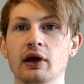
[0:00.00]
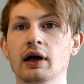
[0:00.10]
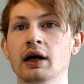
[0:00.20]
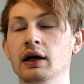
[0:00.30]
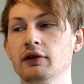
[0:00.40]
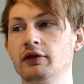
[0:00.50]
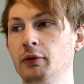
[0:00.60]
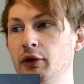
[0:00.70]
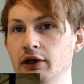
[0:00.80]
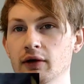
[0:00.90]
Uh, I
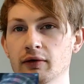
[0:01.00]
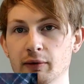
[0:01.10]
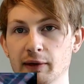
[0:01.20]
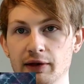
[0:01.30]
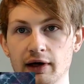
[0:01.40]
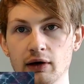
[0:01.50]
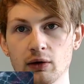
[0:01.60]
felt pretty confident about that